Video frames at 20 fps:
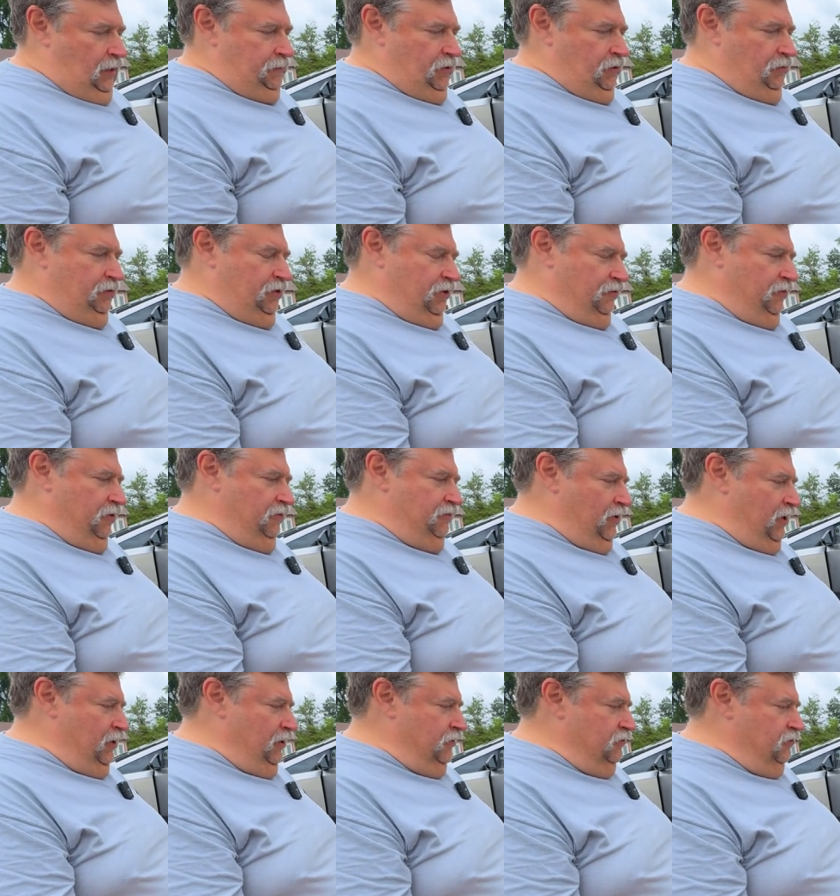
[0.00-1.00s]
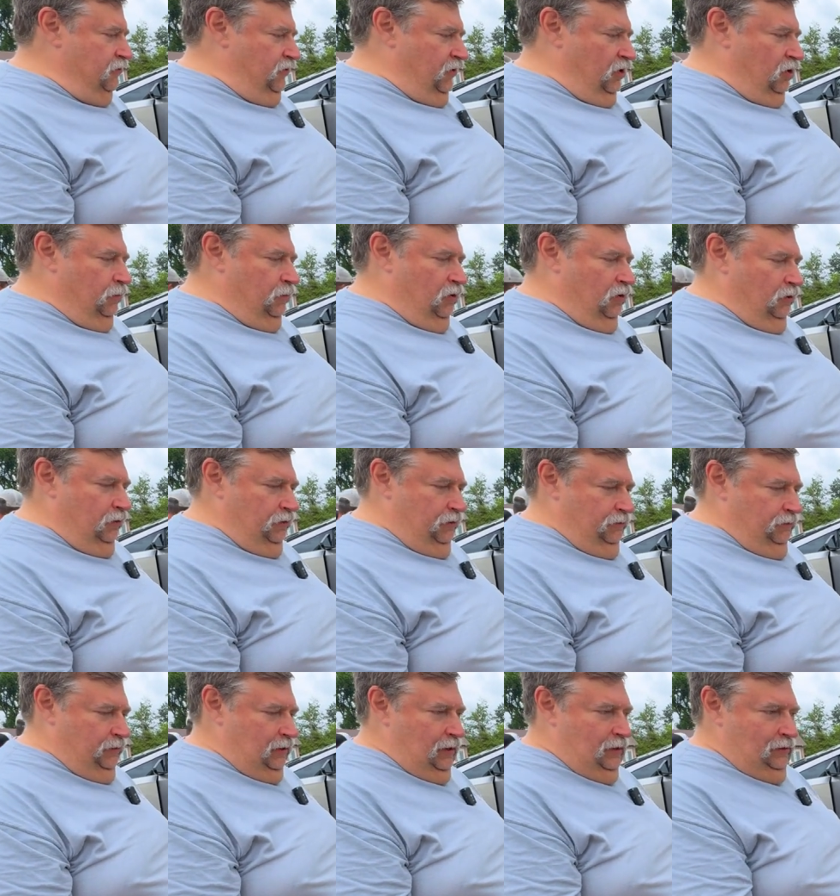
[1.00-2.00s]
There were different variants
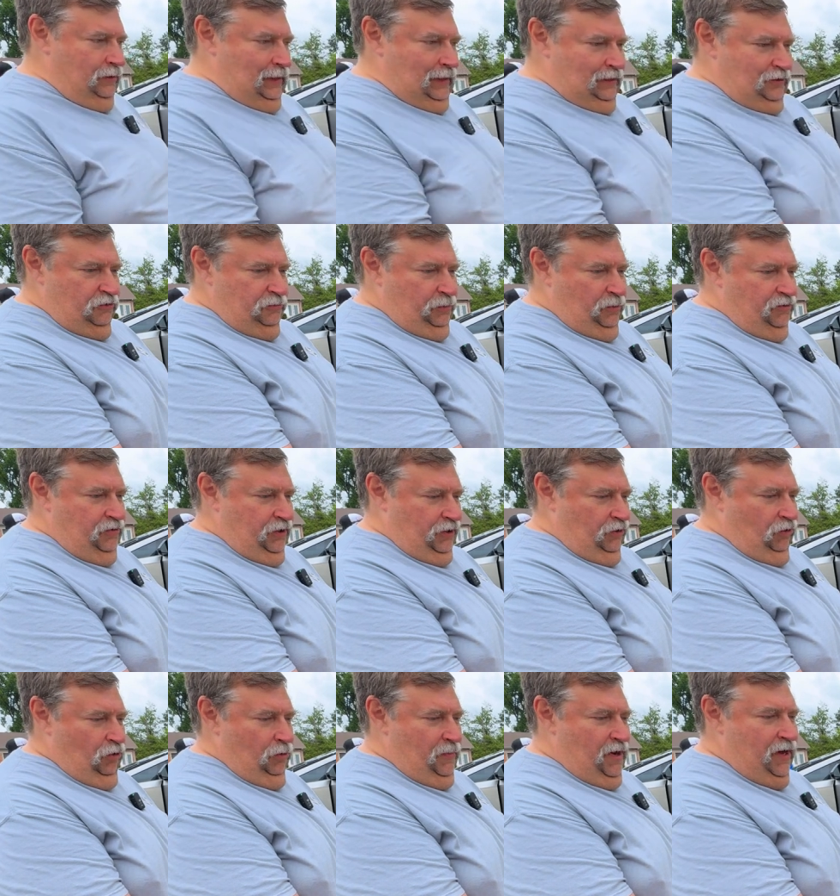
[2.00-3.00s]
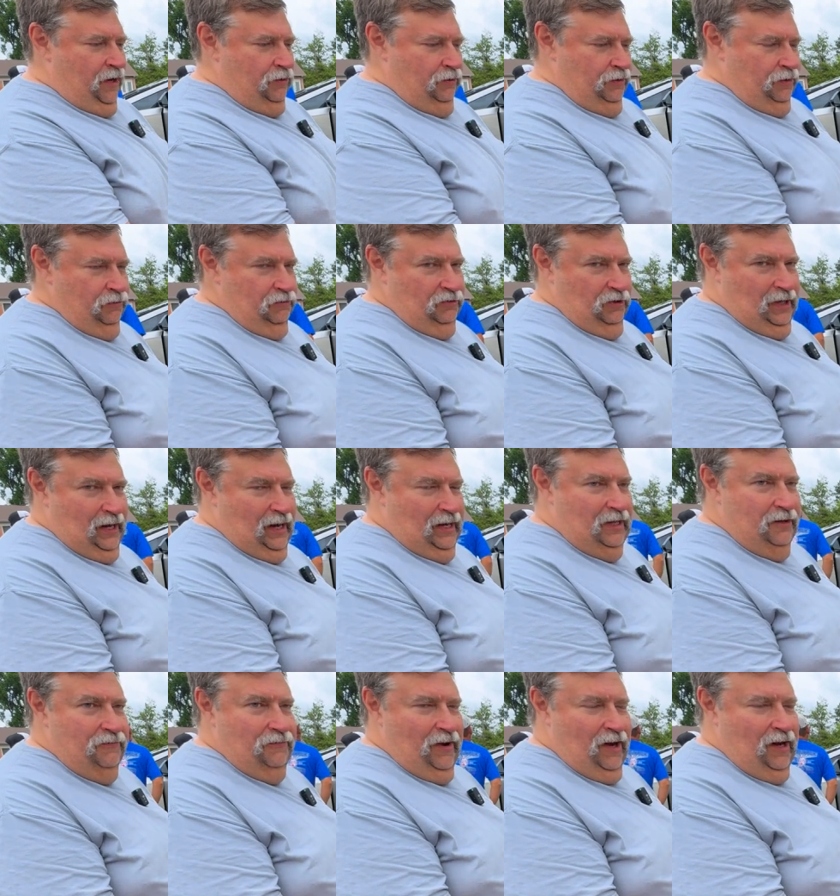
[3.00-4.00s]
available. In this particular model, there was a
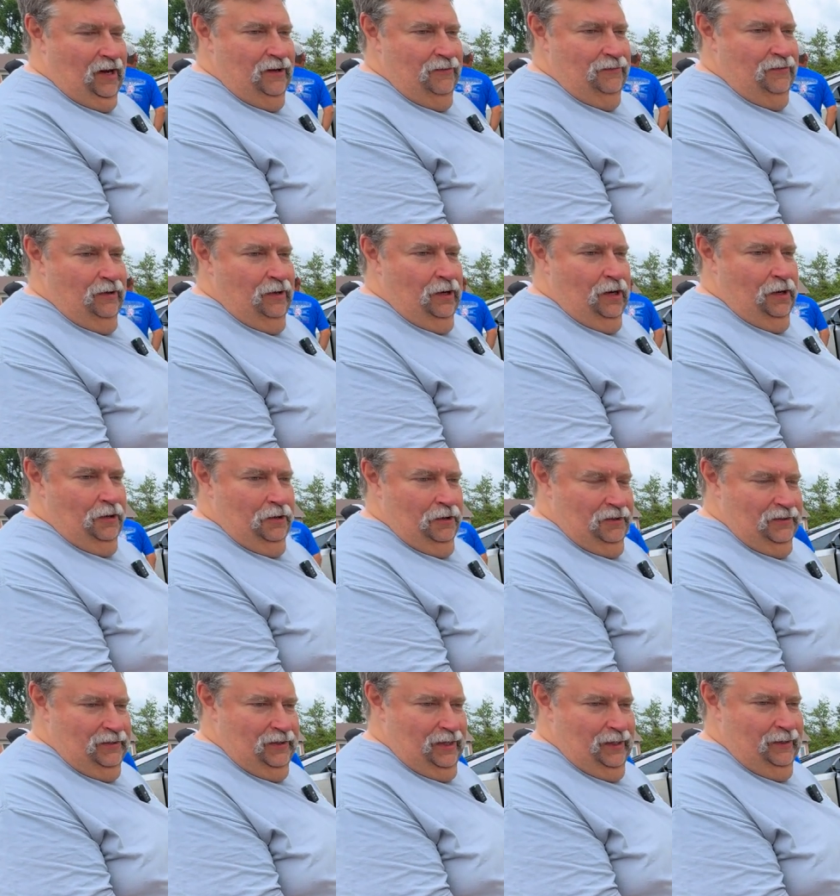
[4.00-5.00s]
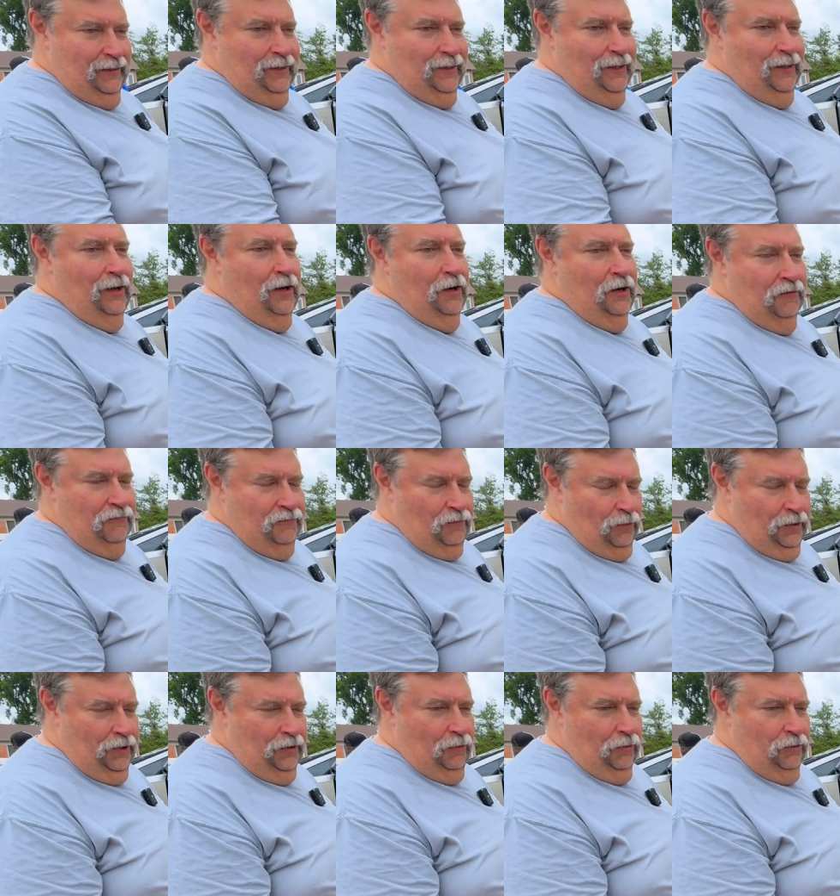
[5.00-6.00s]
95, 110, and
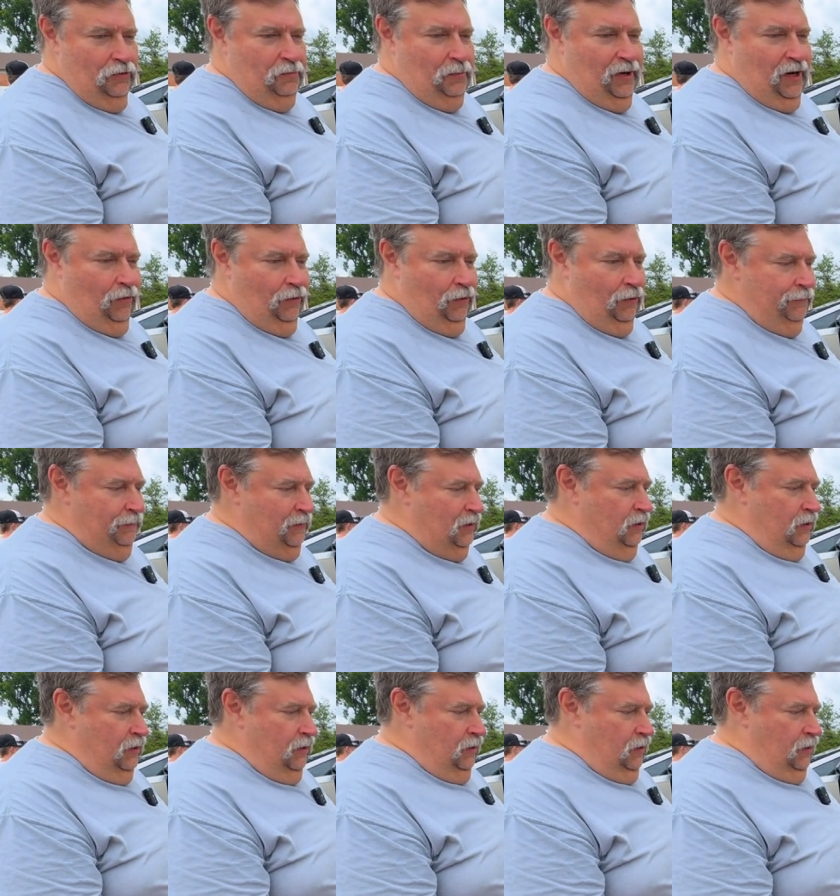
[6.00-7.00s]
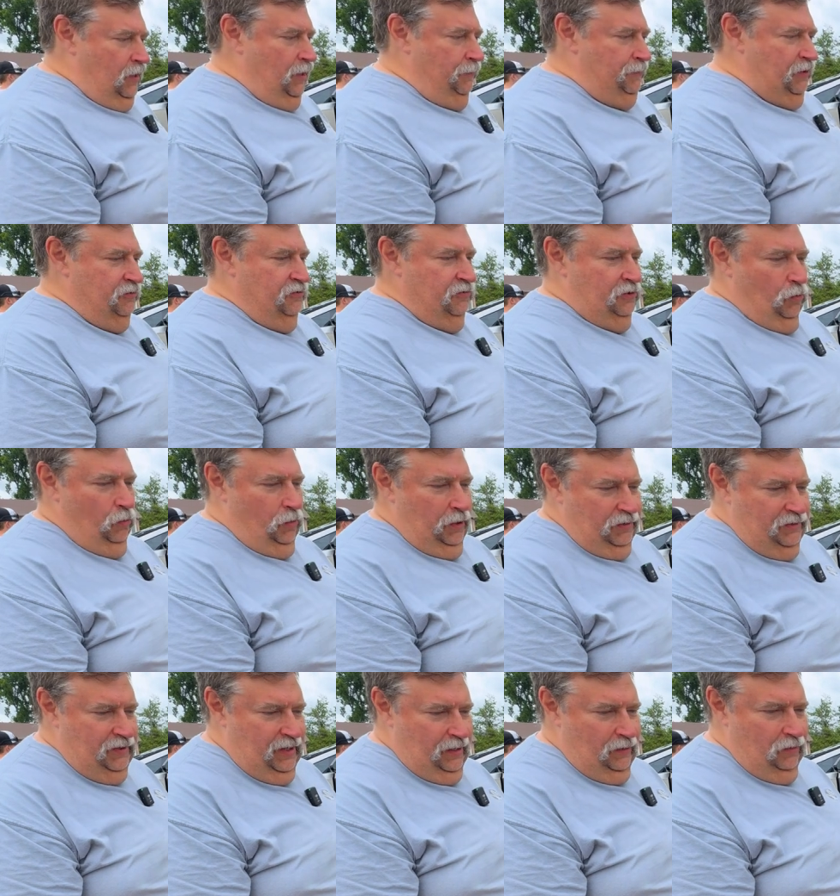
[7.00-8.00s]
140 horsepower. This is the
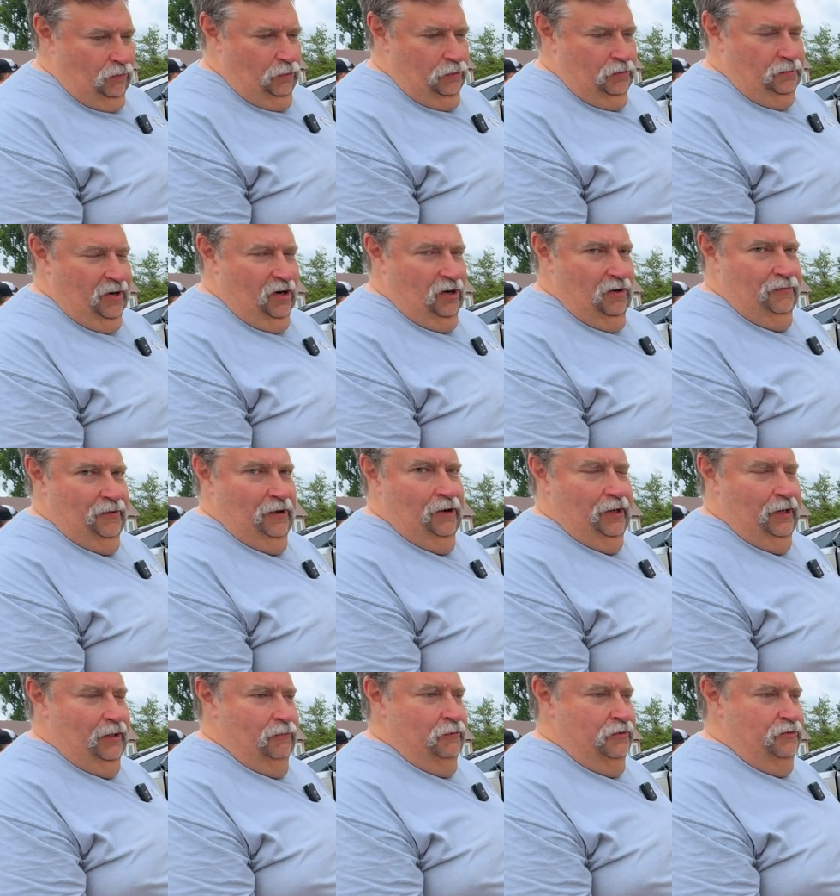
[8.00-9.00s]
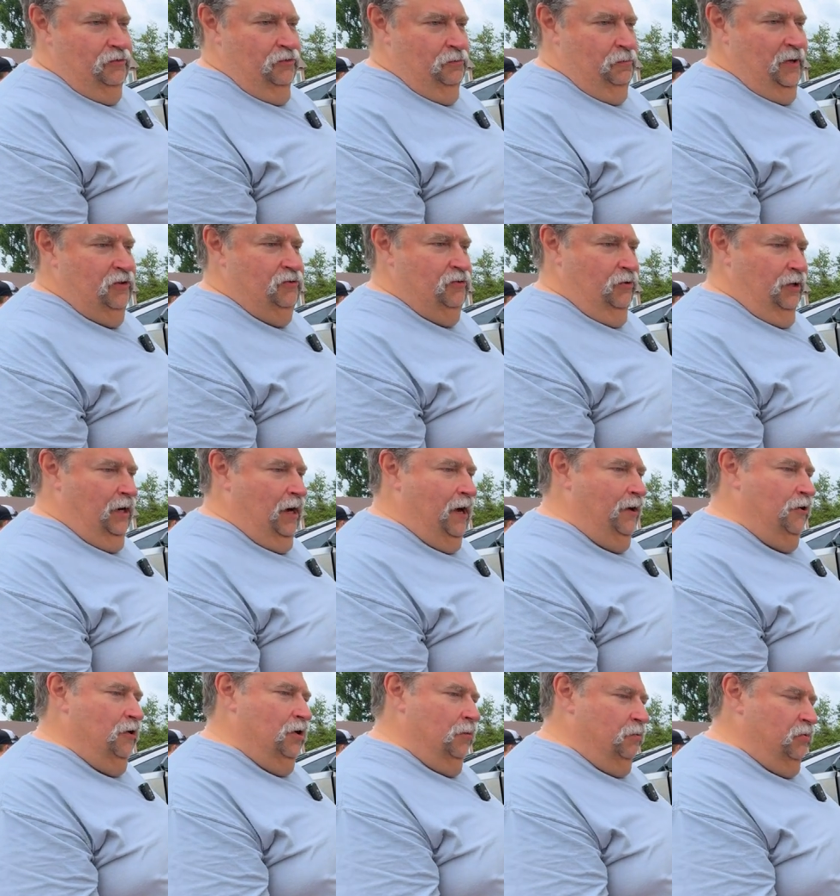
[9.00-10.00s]
110 horsepower variant, which is basically a
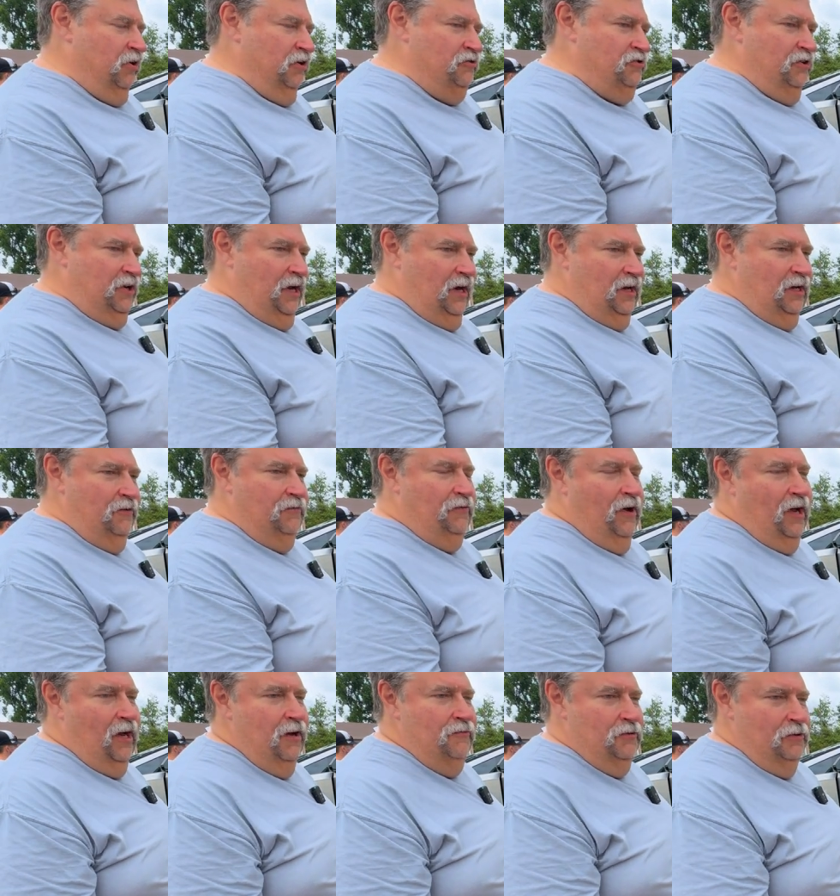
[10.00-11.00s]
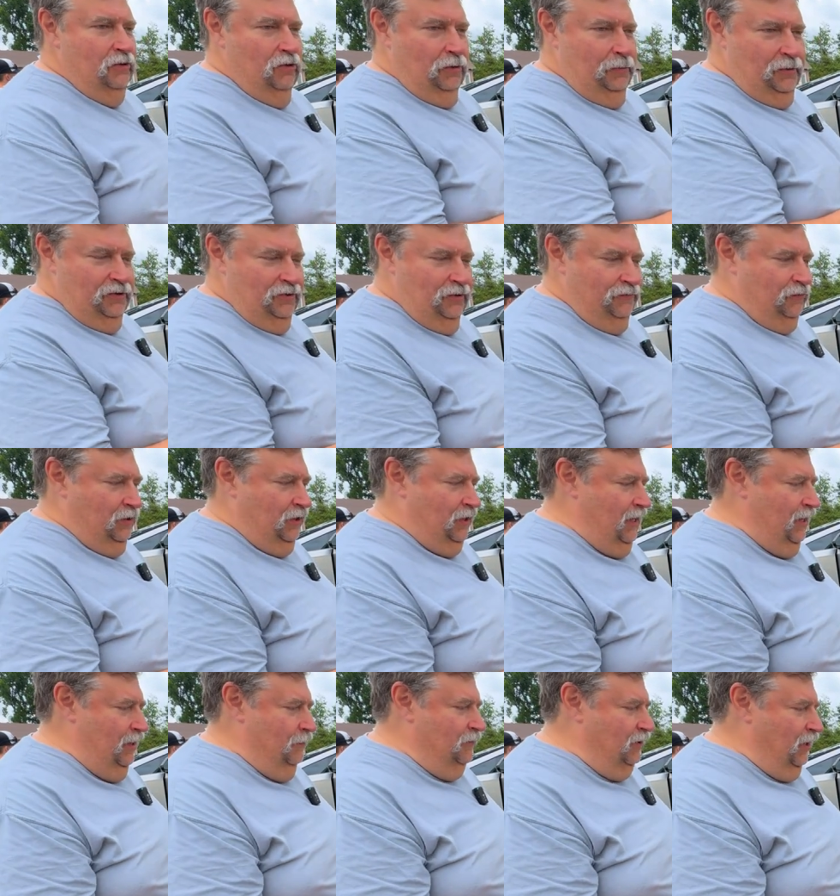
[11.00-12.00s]
higher compression 95 with a little bit different
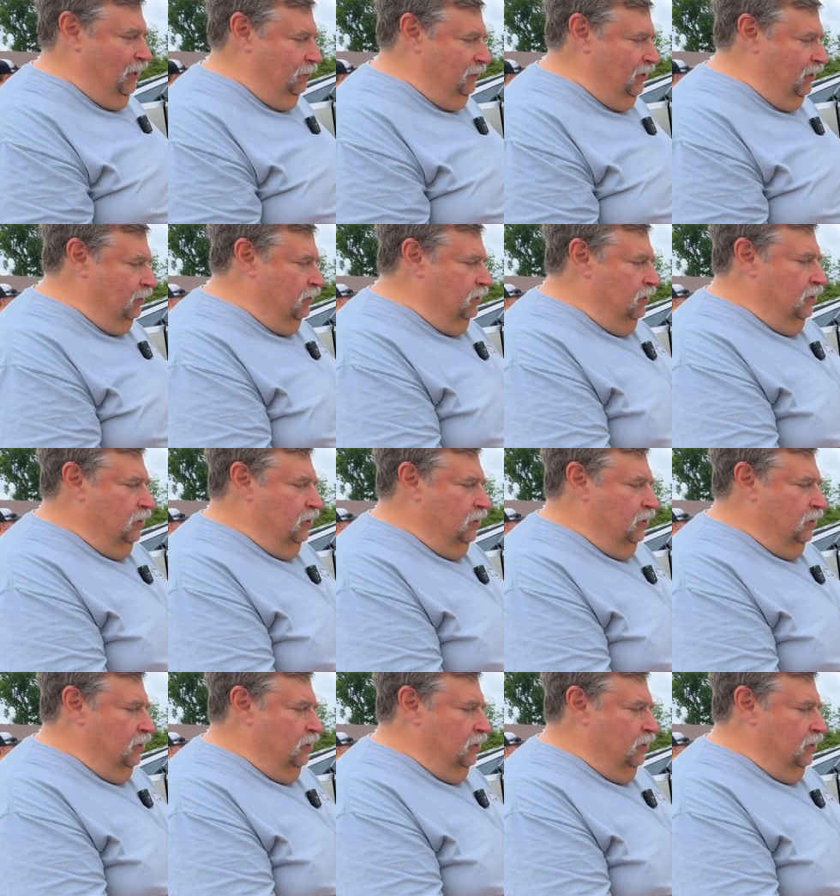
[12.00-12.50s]
cam timing.